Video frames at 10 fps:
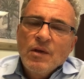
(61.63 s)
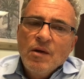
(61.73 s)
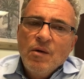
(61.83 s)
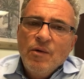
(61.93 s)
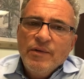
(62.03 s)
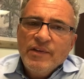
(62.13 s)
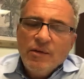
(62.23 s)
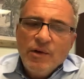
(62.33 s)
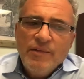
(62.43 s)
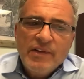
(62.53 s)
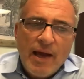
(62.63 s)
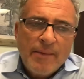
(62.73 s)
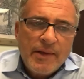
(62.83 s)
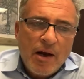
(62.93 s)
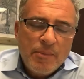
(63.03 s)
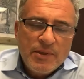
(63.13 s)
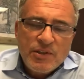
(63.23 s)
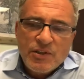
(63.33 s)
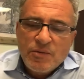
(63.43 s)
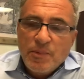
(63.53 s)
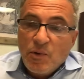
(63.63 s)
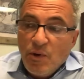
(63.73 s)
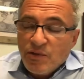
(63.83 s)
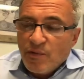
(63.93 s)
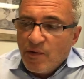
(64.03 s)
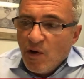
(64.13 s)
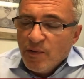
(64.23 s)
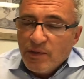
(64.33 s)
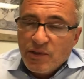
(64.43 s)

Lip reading: Well, we've adapted our business because of COVID,